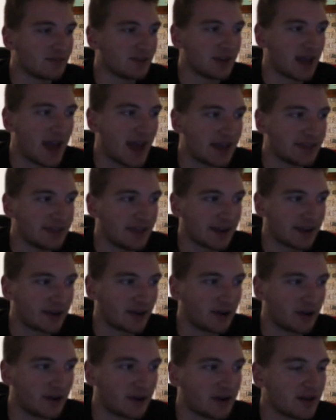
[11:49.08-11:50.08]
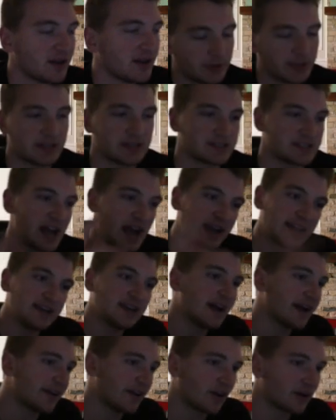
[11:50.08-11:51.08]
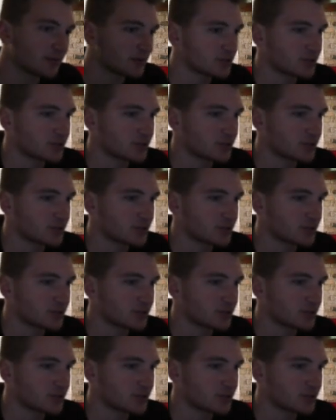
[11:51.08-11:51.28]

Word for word: even had that card, but he has 99 arm